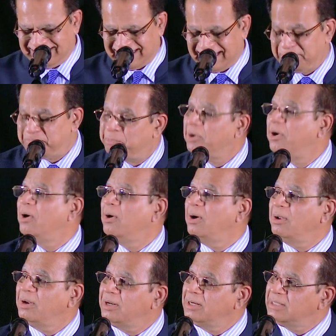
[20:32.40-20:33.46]
And
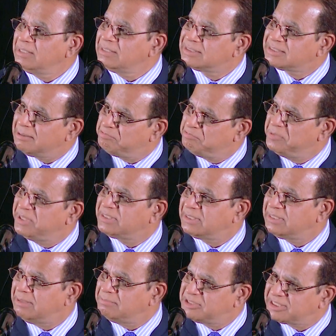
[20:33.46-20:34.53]
Paul
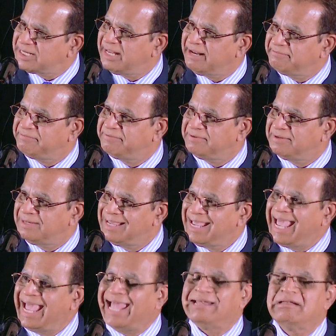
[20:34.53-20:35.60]
submitted himself
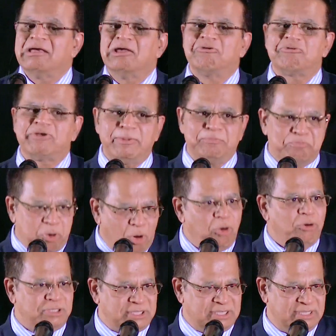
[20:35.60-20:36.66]
and
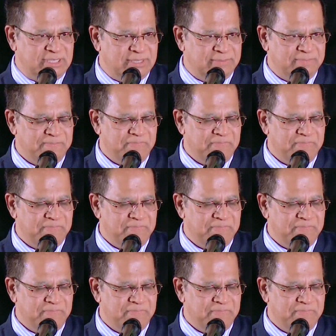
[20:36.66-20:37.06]
reported